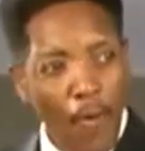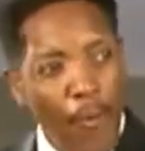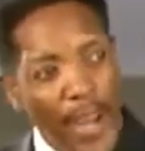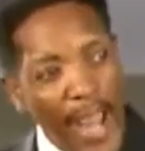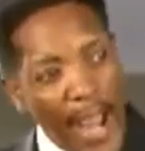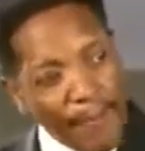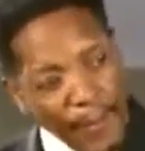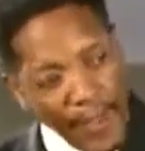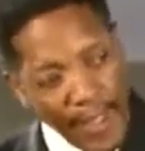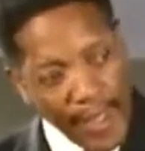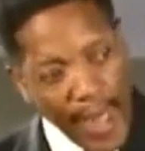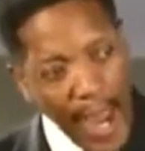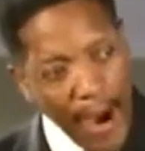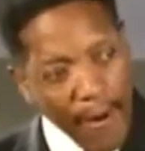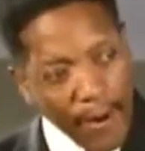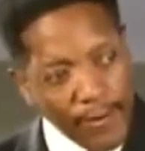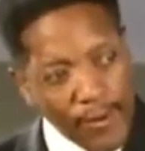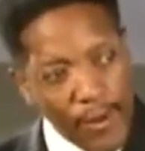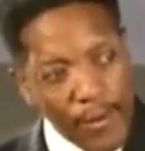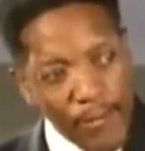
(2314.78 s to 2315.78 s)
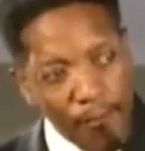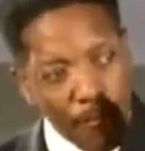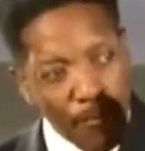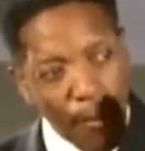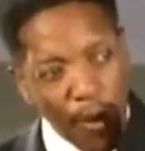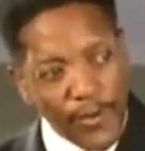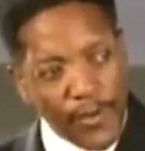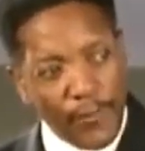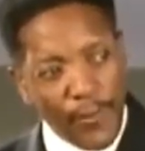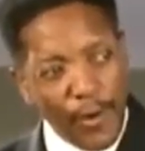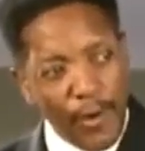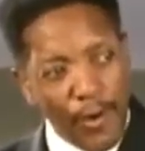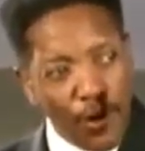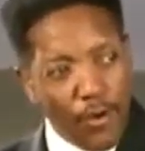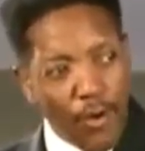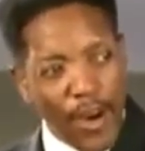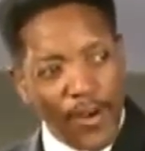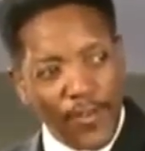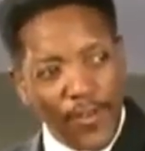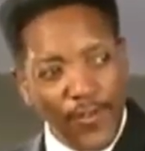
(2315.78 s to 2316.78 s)
We got the character, merciful,
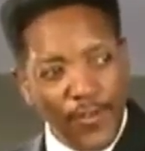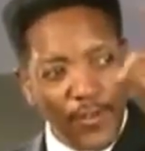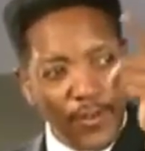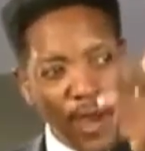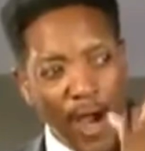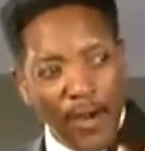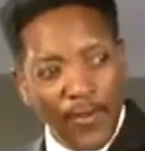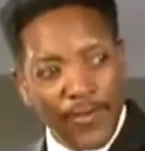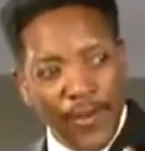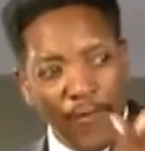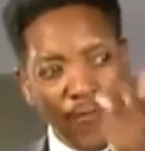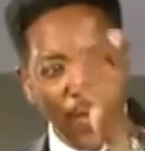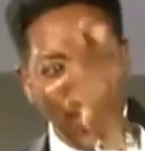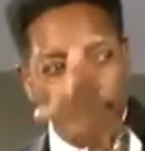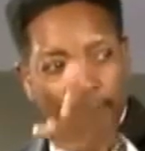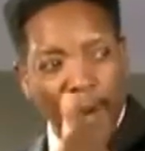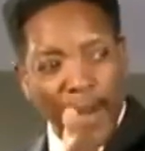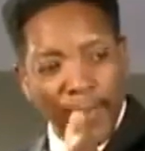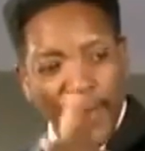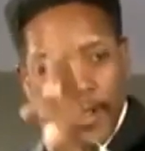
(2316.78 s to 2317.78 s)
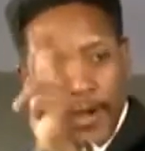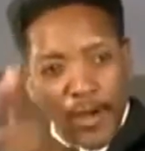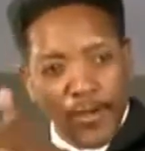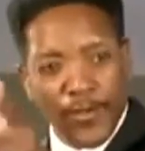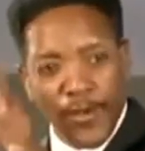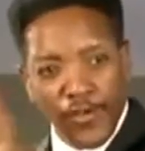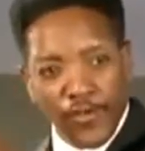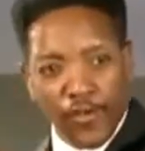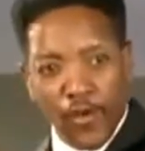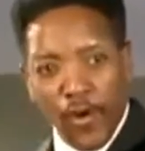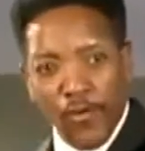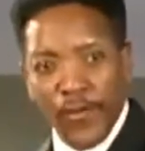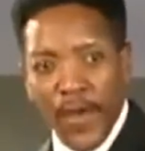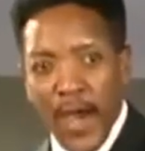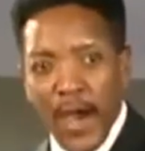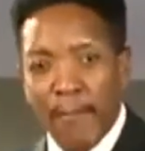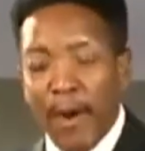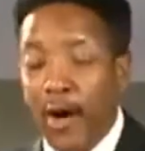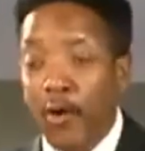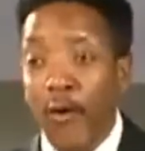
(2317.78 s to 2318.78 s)
gracious, long-suffering, abundant goodness and
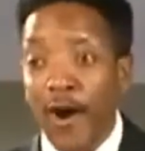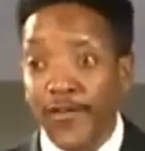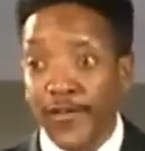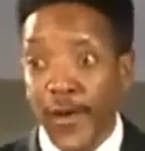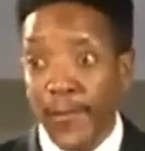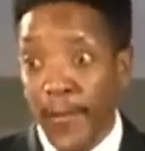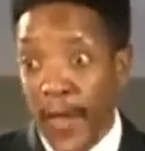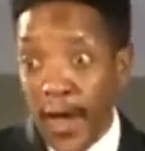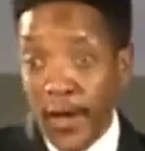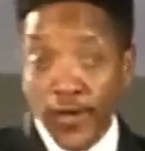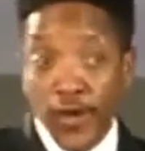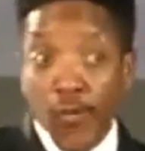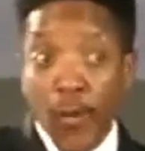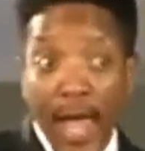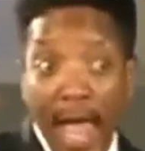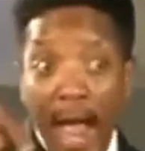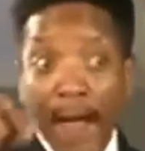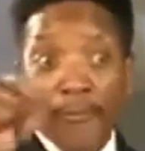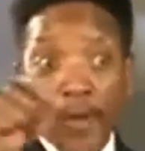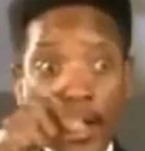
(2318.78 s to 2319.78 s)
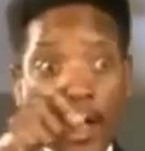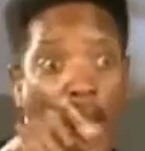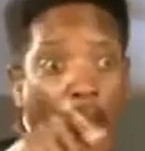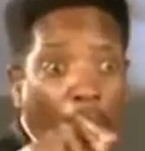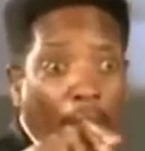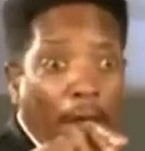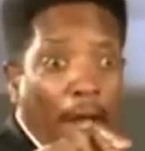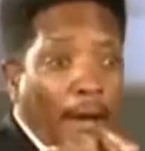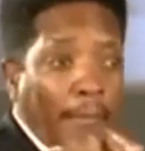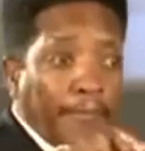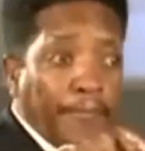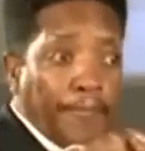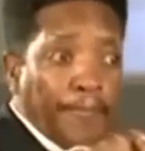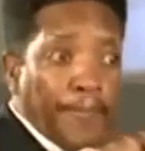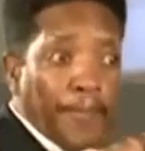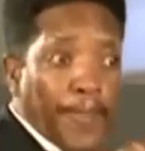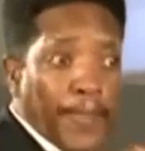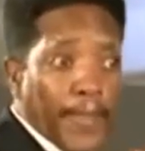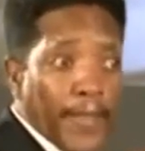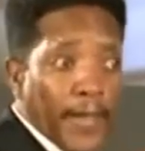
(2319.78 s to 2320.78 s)
truth. But question, do we have the law here?
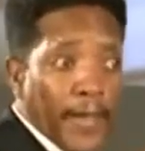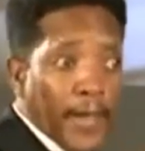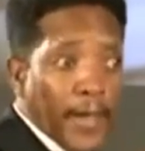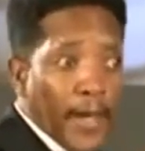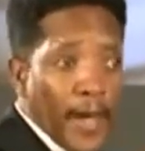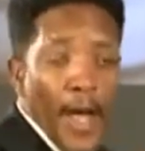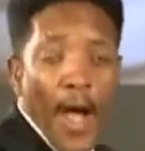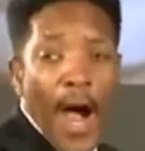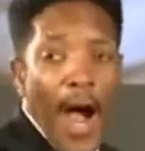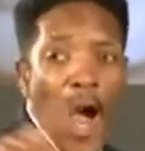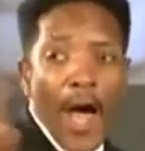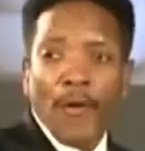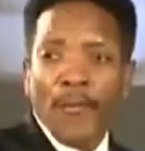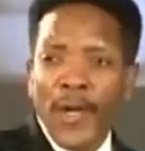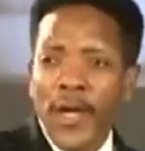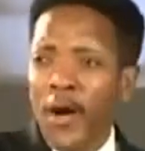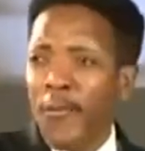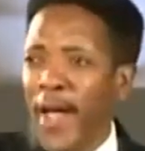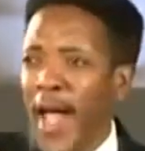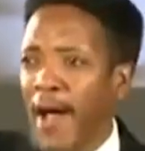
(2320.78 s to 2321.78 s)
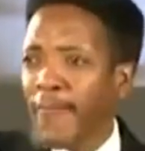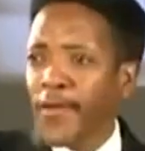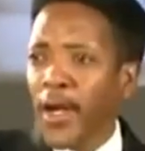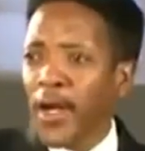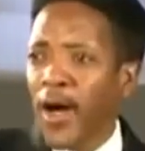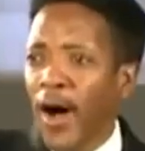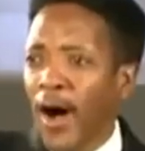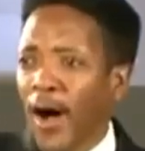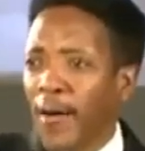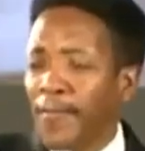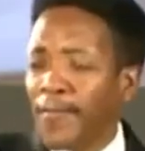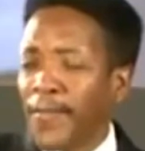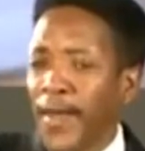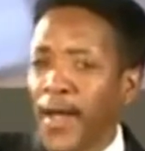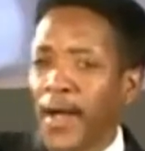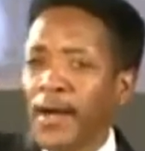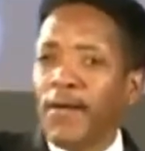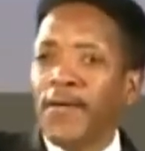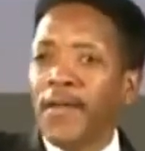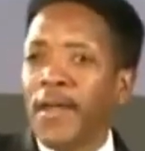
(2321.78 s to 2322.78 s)
How do we know we have the law?
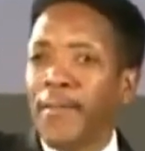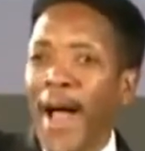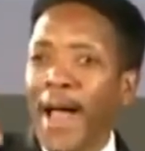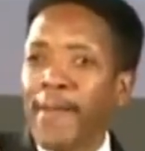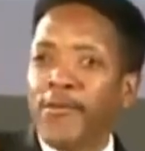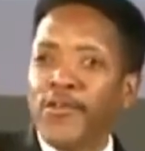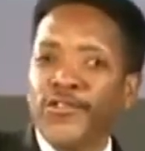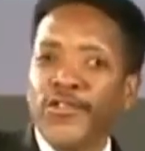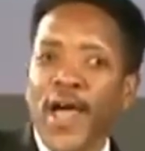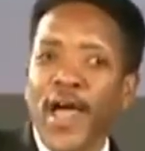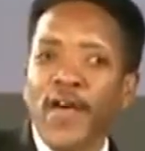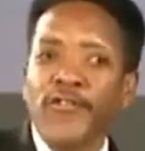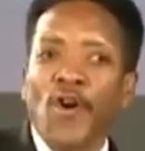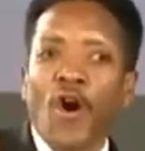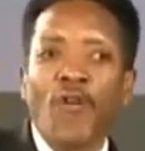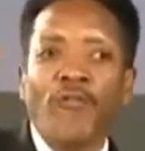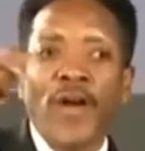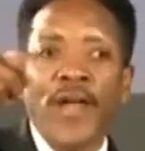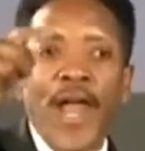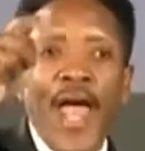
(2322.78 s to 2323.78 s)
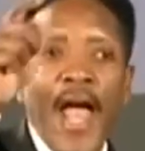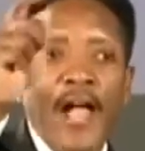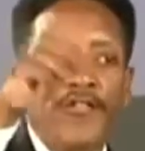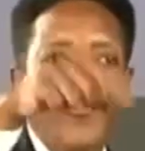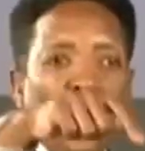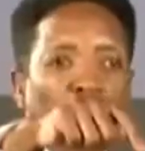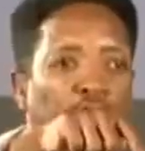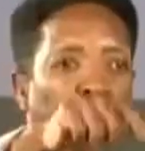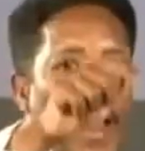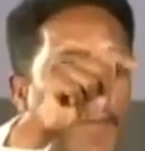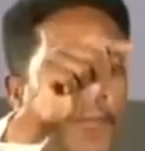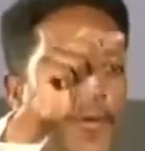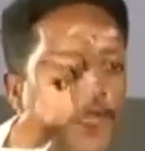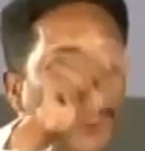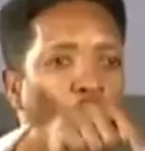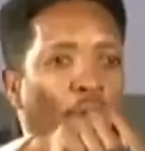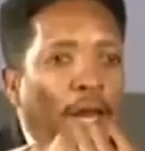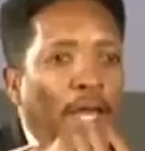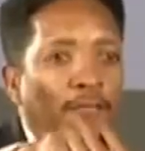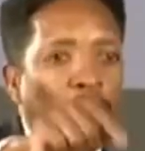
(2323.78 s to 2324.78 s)
Look what the Bible says over in Exodus chapter
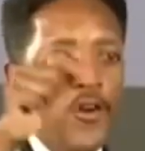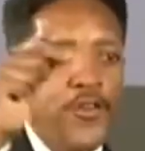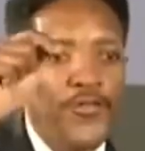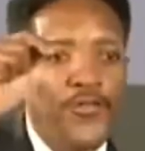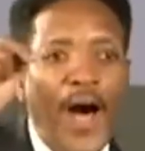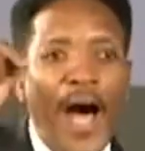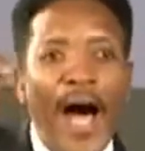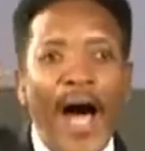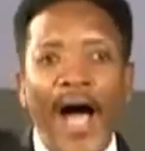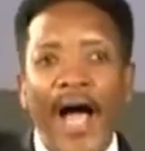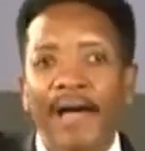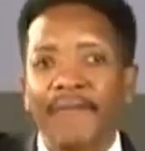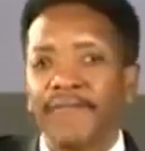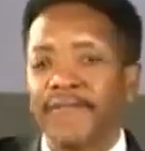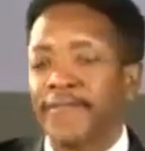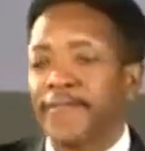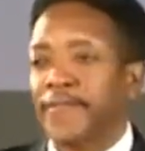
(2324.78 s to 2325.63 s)
20, verse 5.